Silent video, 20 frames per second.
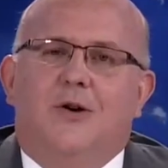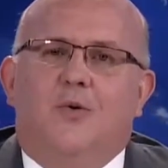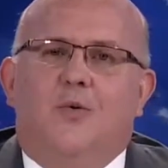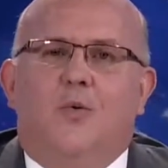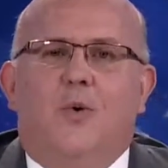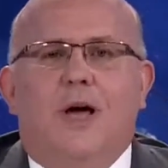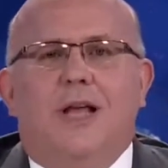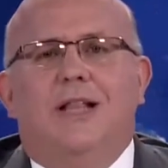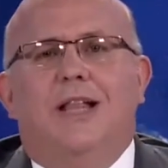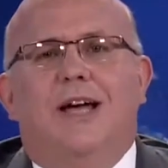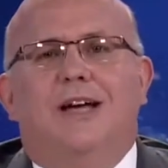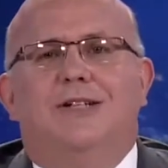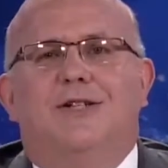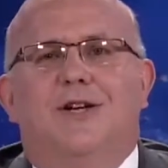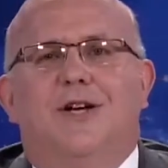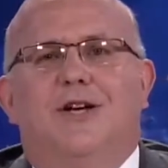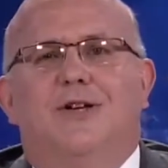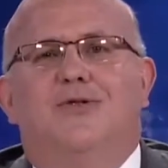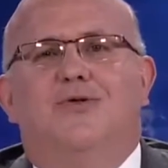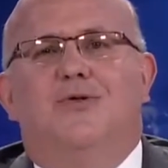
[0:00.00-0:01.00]
We'd like
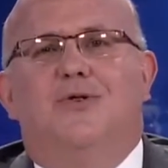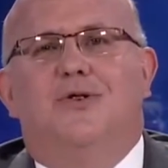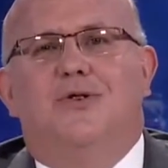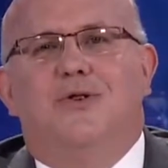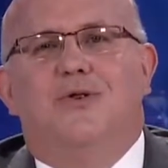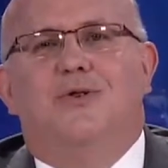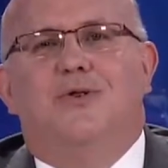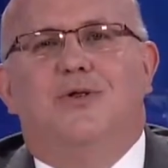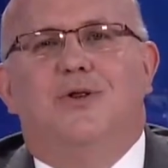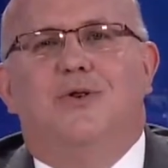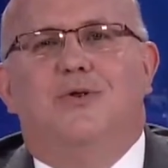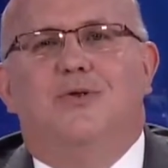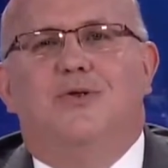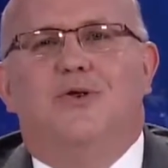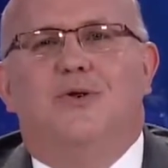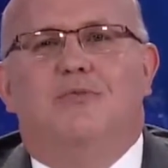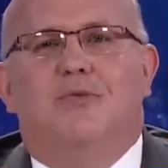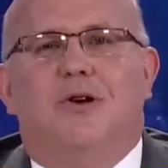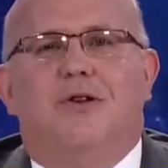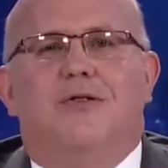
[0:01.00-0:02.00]
to introduce you
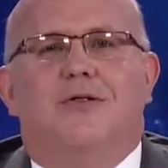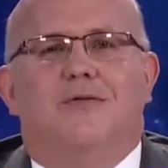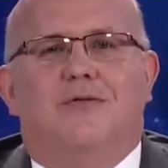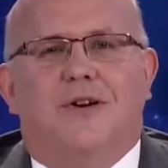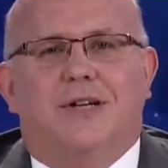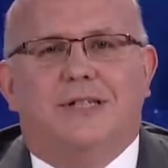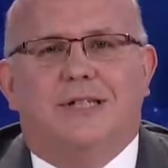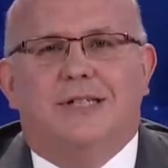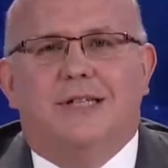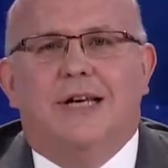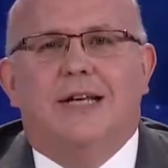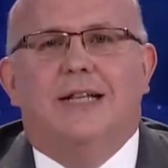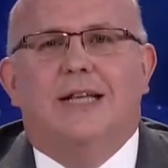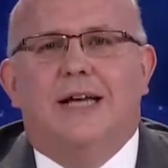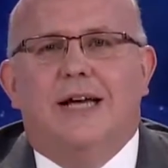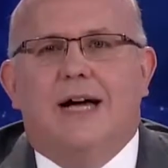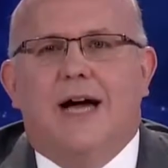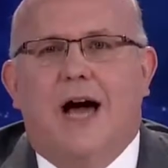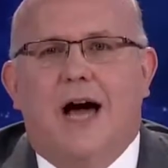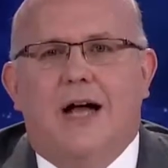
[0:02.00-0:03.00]
to Brother
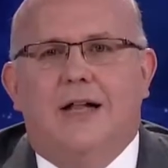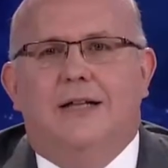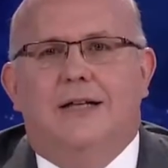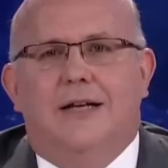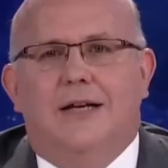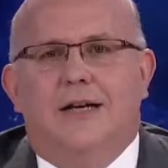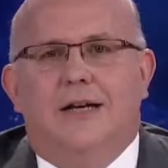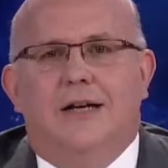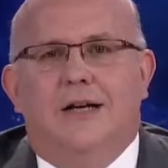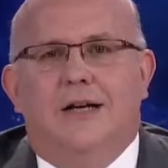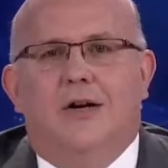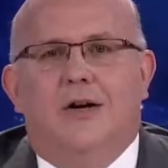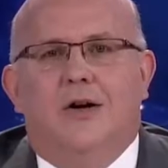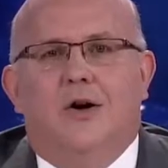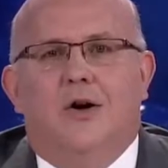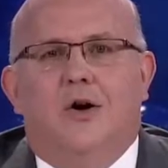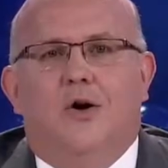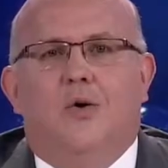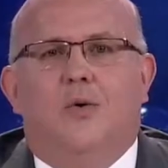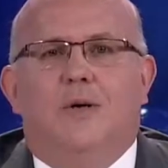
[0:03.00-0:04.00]
Vasily Kalin,
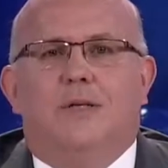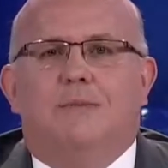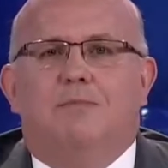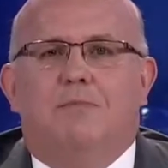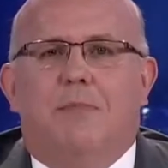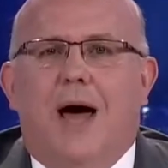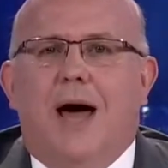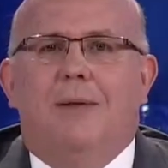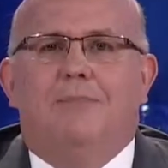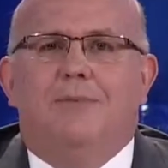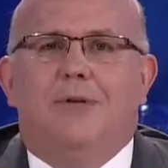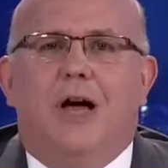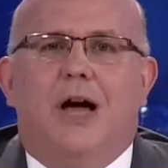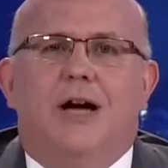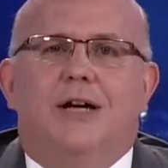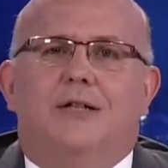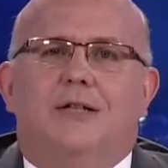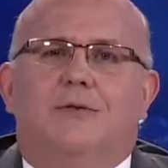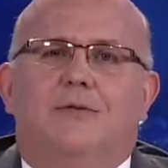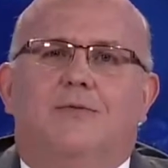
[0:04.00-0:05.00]
who was
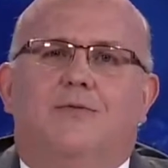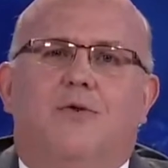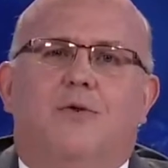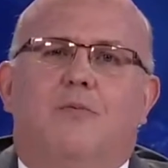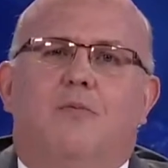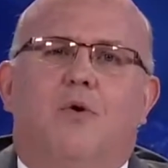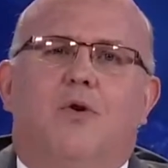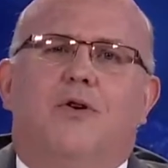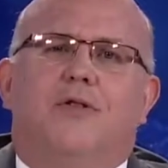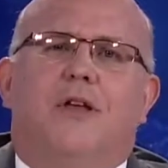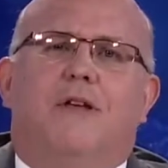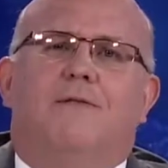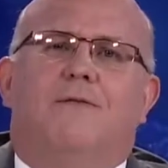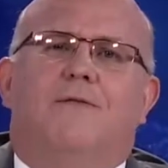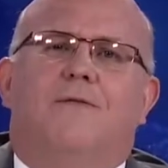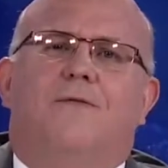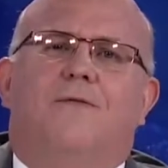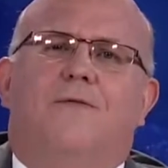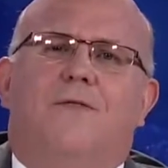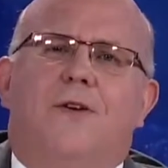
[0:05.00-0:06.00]
baptized for more than
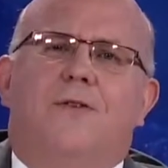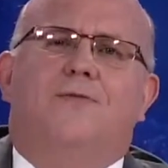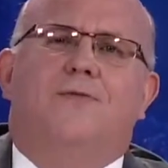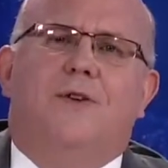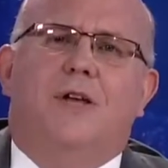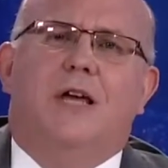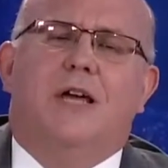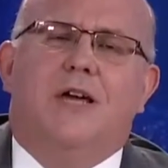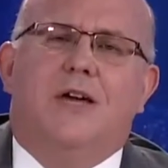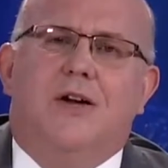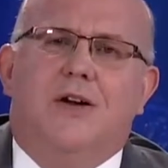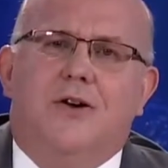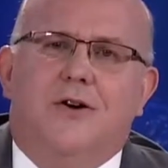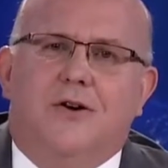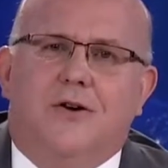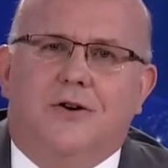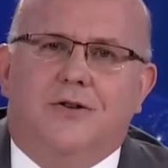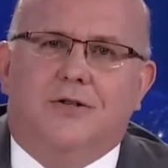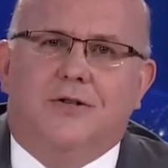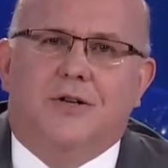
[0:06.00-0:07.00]
50
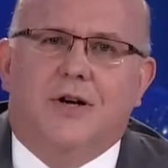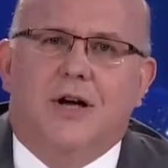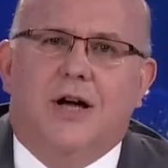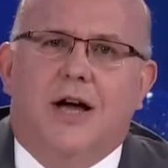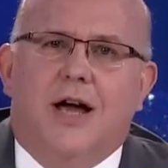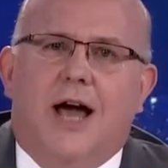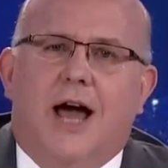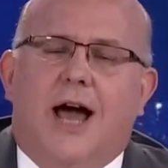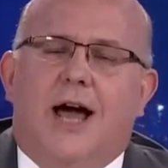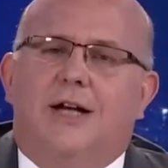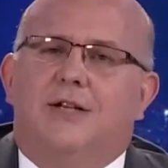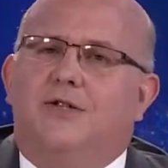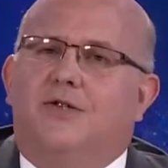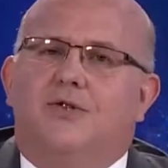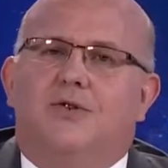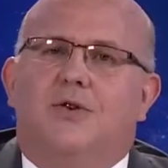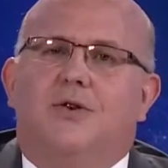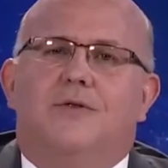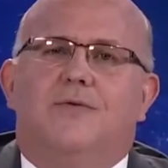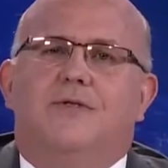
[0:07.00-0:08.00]
years and
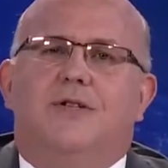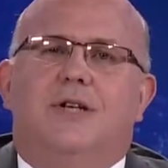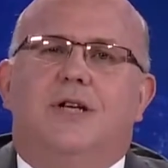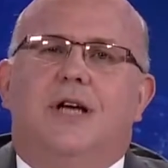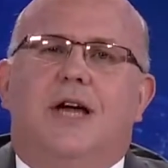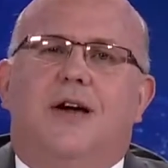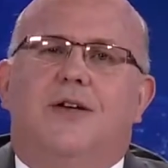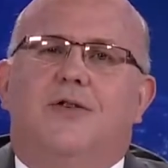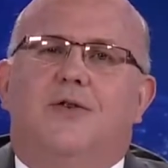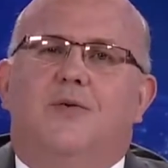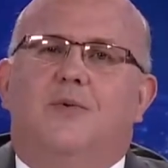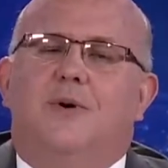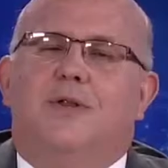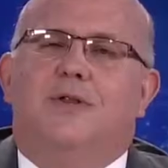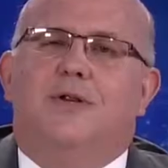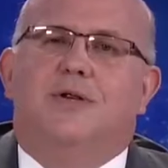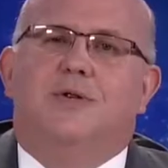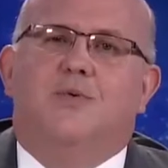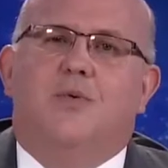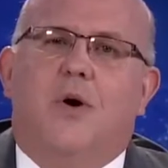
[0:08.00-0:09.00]
serves together with
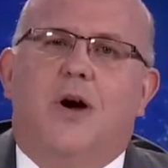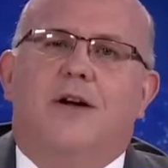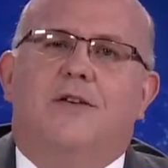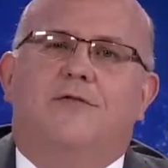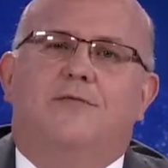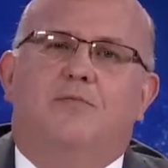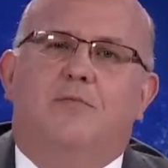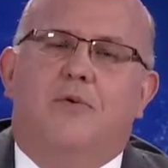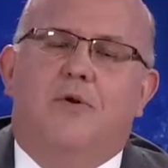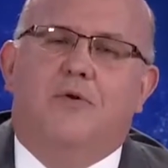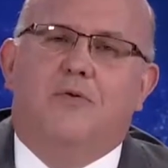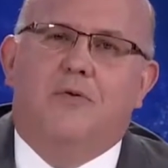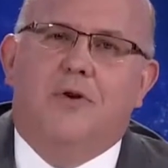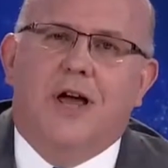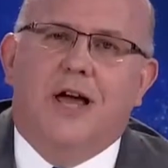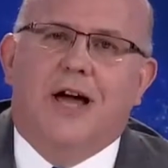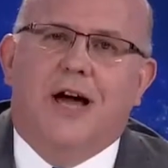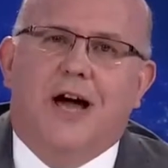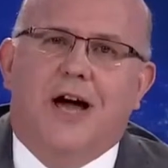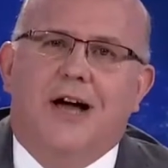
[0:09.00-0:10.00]
his wife
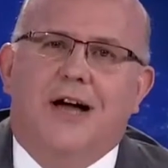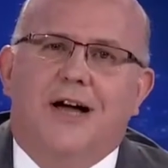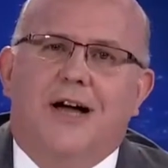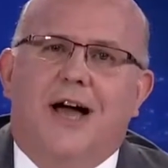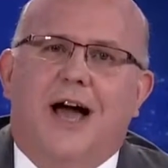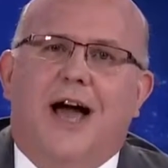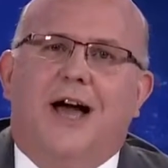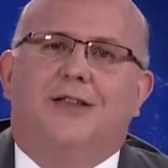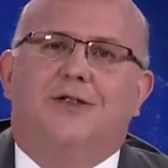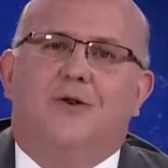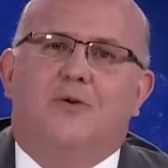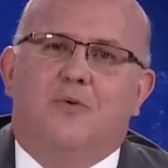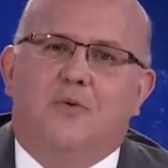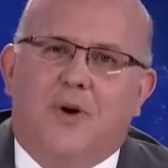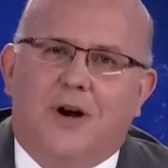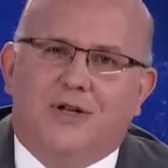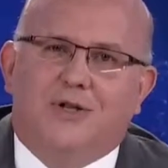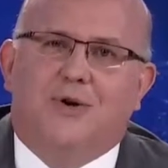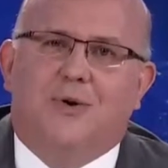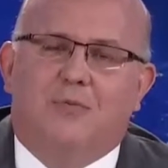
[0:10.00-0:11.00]
Maria at the
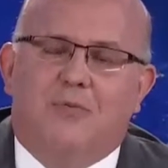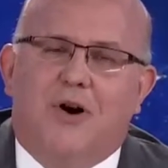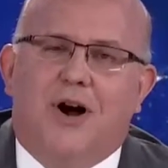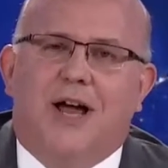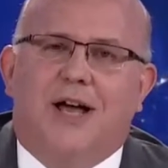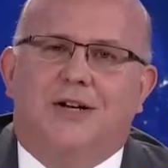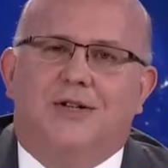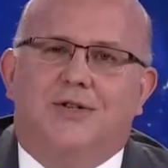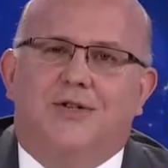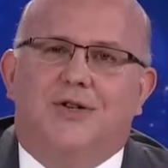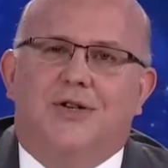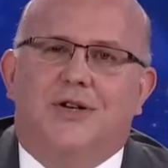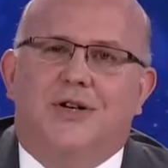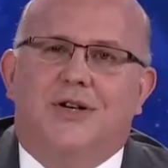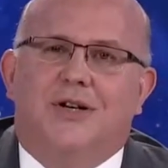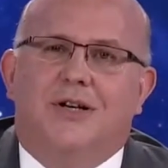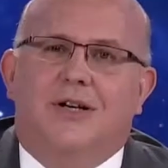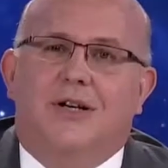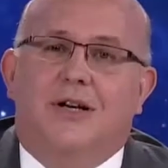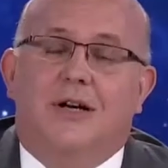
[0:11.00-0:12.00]
Russia branch.
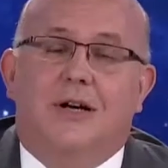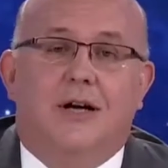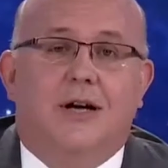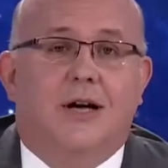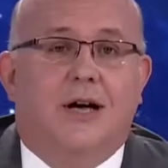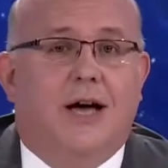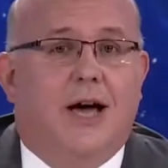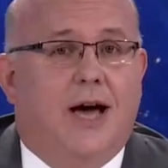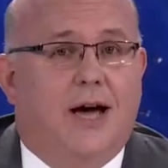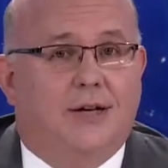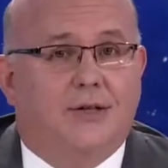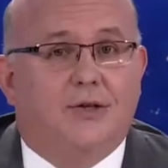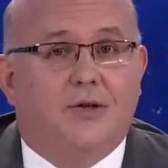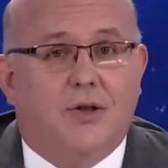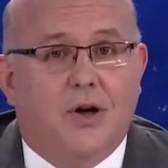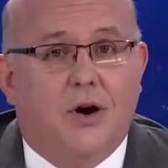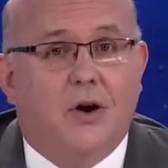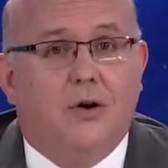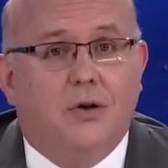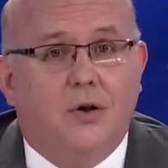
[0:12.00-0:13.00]
Has
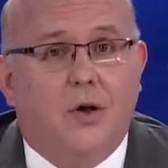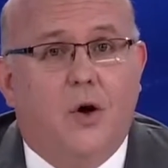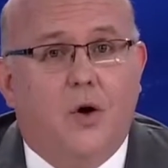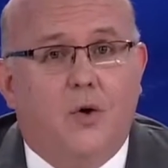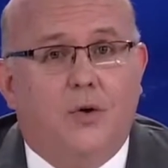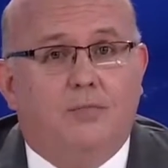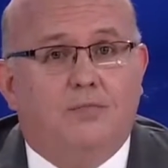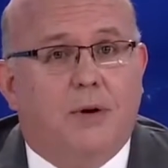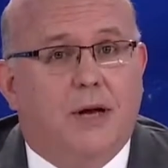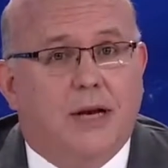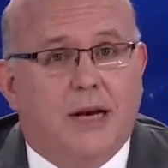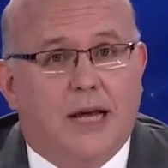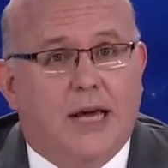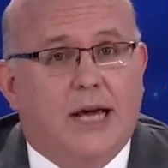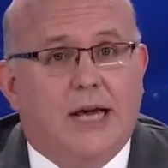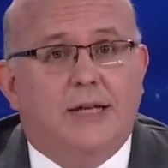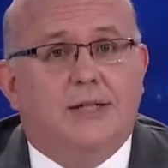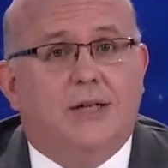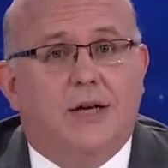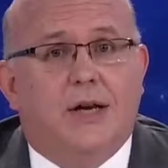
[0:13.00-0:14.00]
their load been
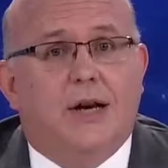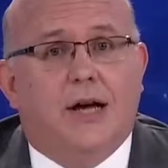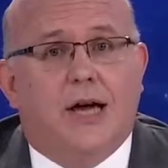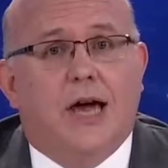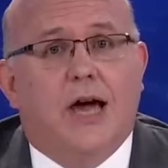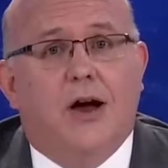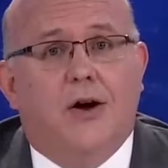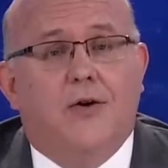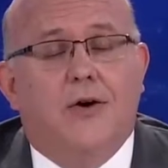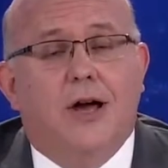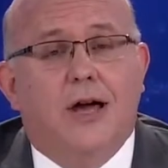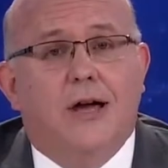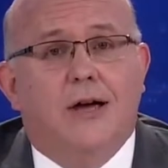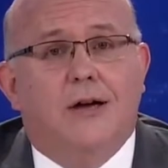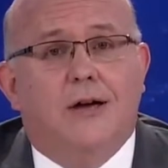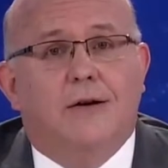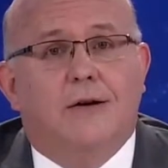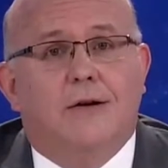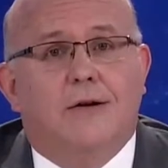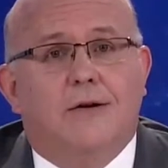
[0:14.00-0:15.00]
easy to carry?
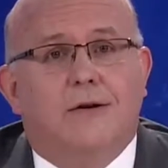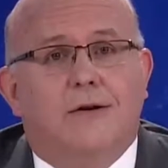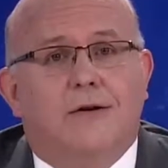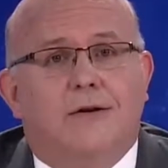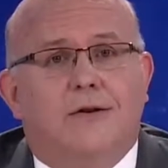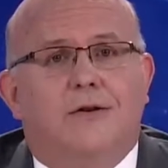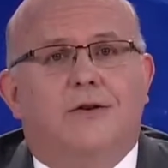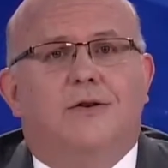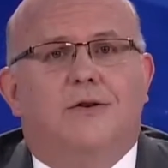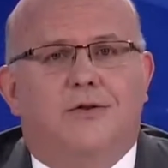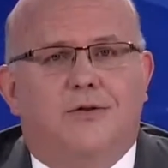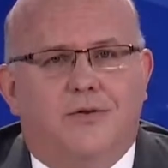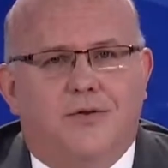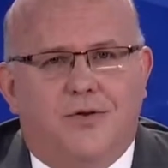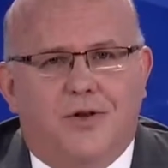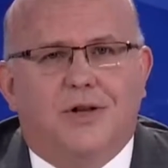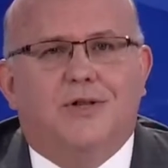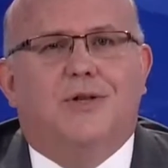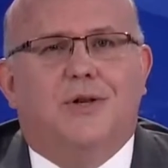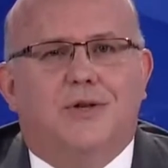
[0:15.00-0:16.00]

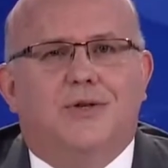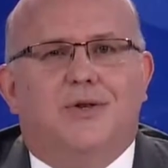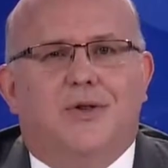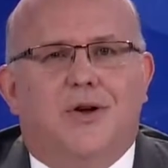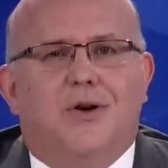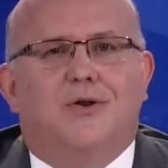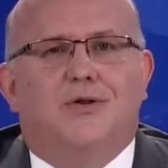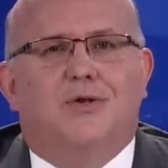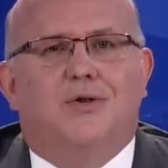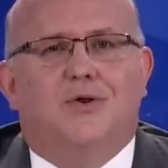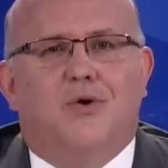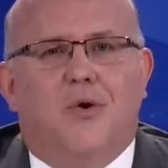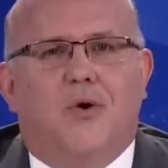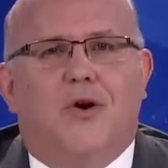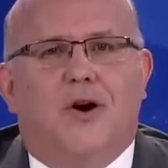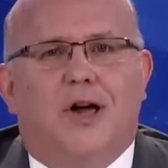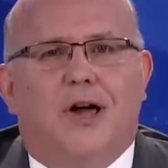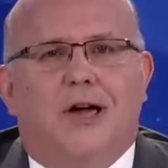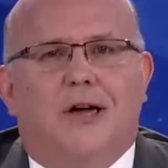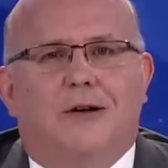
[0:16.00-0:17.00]
This is their
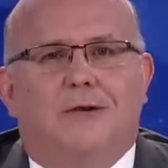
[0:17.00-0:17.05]
story.